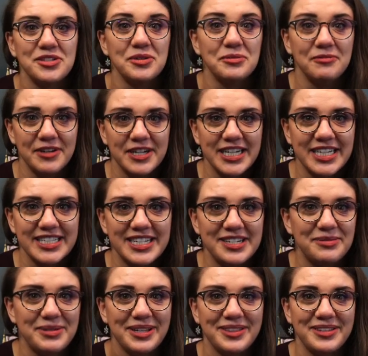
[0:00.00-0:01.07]
So I'm very excited
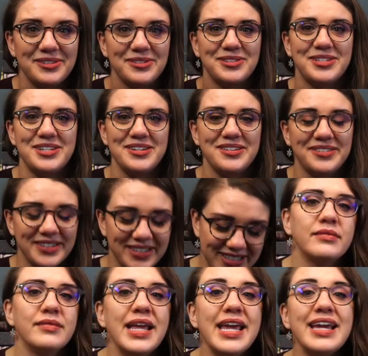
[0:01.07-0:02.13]
about those too.
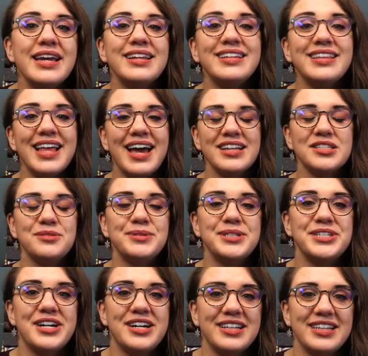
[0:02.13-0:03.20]
And last
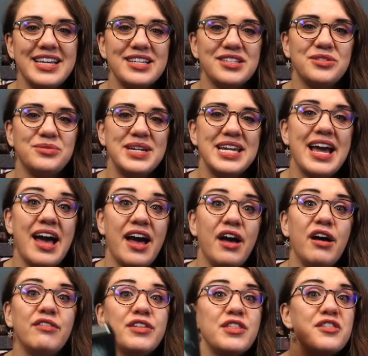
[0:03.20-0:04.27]
but not least, we
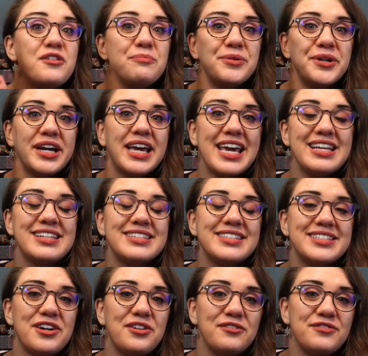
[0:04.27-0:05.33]
have the book
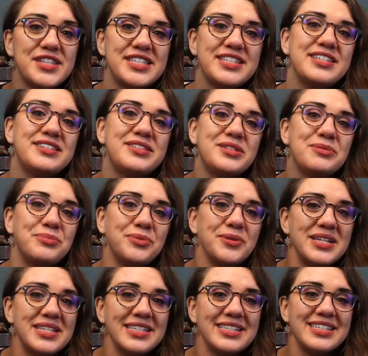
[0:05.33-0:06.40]
itself. This is The
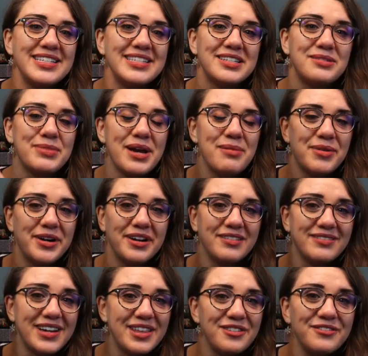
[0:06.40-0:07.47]
Poison Season by Mara
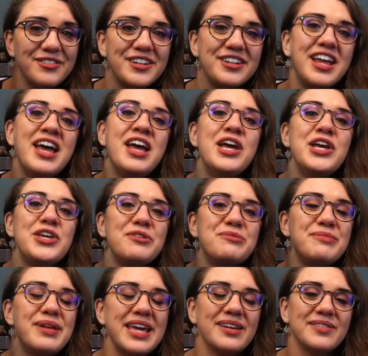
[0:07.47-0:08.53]
Rutherford. You
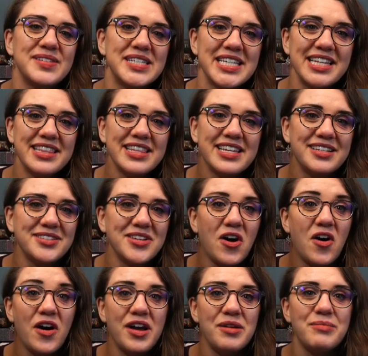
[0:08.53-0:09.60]
may have seen this
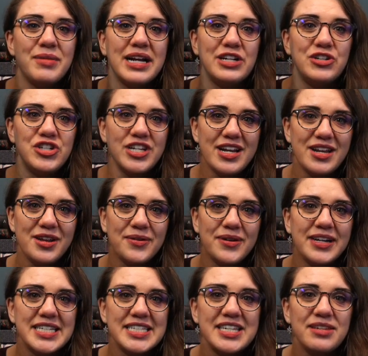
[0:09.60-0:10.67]
on my
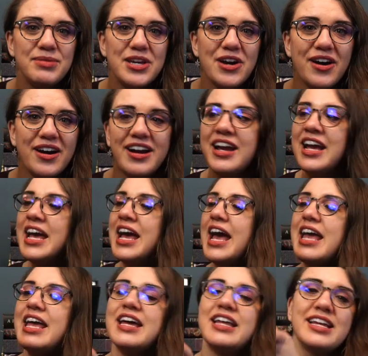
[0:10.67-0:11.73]
January TBR.
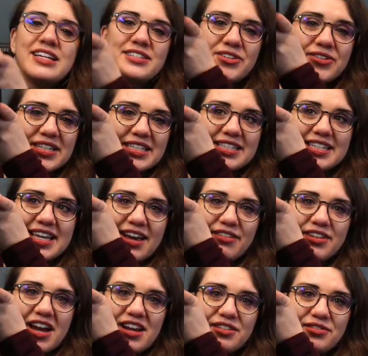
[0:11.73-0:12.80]
And as you can see,
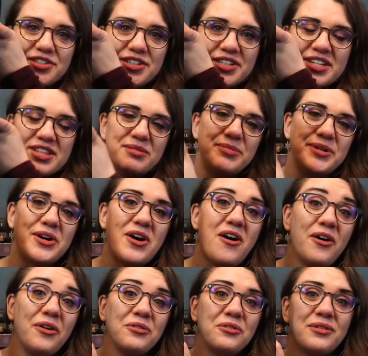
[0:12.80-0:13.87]
I've kind of started the book
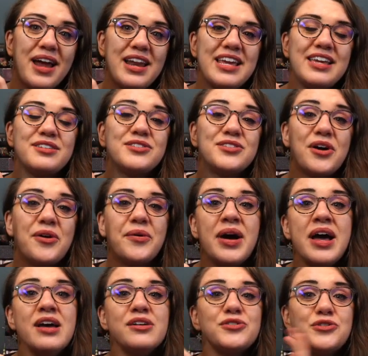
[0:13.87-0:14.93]
already. So
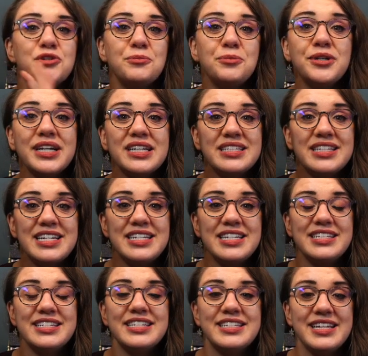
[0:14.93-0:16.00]
super
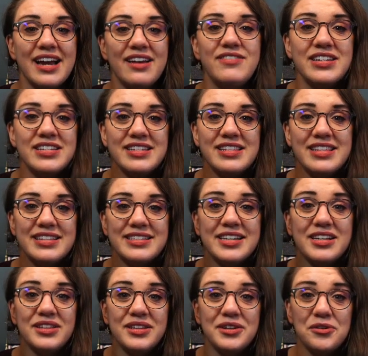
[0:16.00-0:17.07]
excited to dive into this
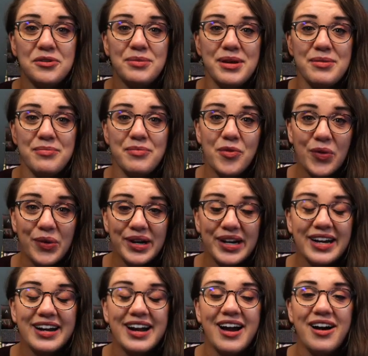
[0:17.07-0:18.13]
a little bit more.